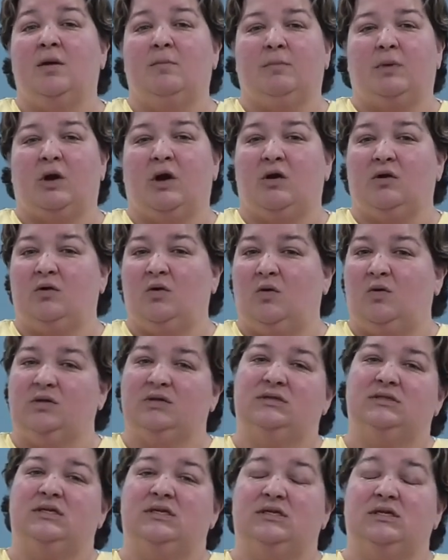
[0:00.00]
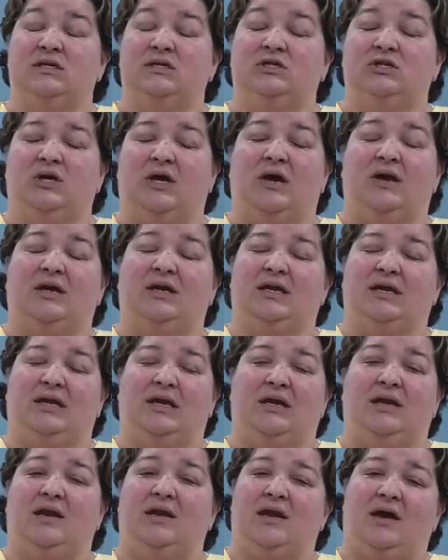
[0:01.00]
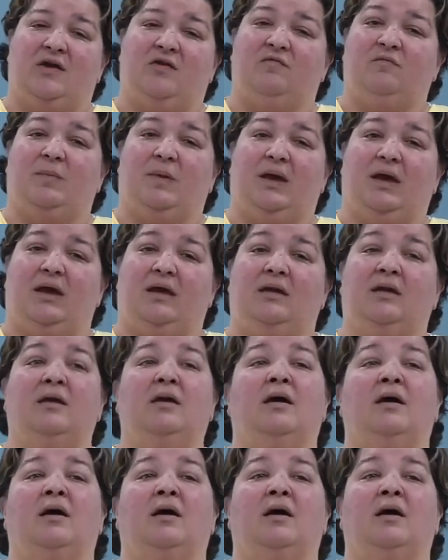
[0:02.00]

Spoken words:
But our goal is to teach you how to get in and out of bed,